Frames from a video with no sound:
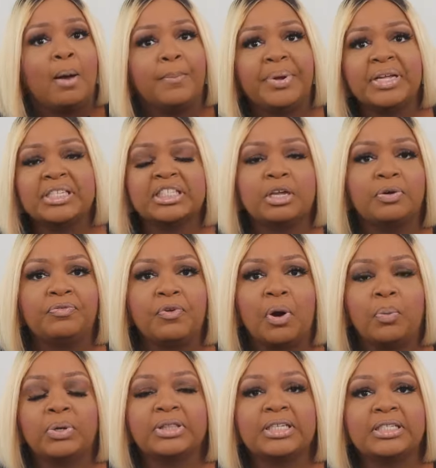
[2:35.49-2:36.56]
But so
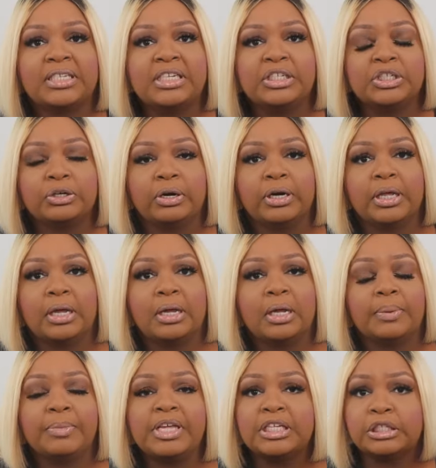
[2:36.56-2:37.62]
far with the t-shirt,
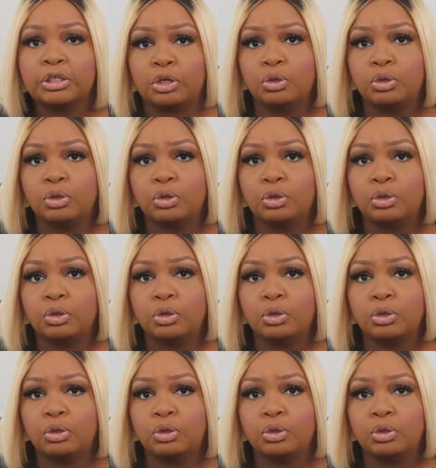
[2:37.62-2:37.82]
it's